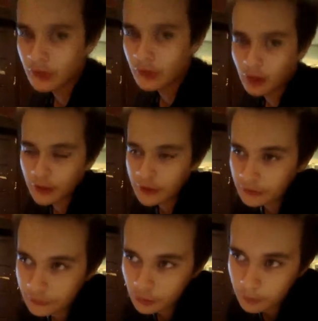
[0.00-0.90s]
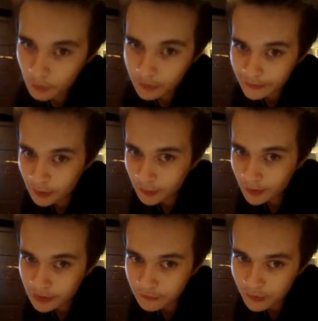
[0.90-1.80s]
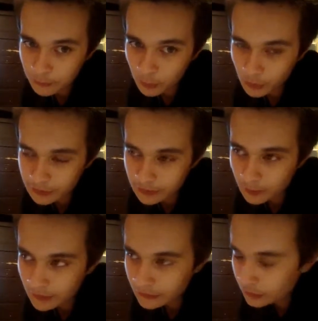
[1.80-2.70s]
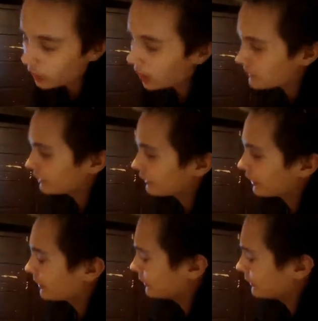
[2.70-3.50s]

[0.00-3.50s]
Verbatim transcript: not like a 2 point gigabyte and a 5 point gigabyte two options like